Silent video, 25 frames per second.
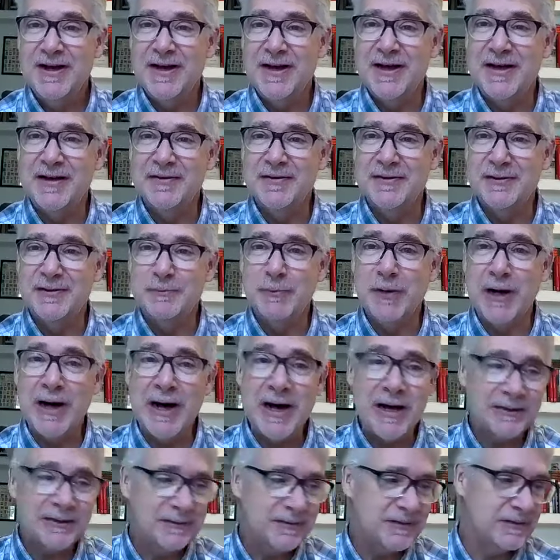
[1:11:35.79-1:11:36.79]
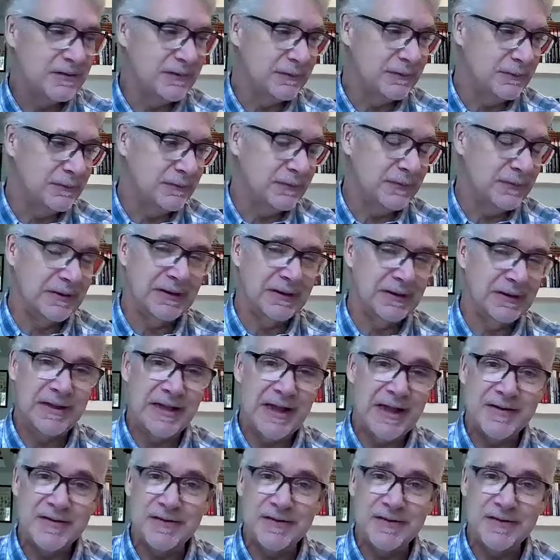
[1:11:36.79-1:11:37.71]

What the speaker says: to Bach, to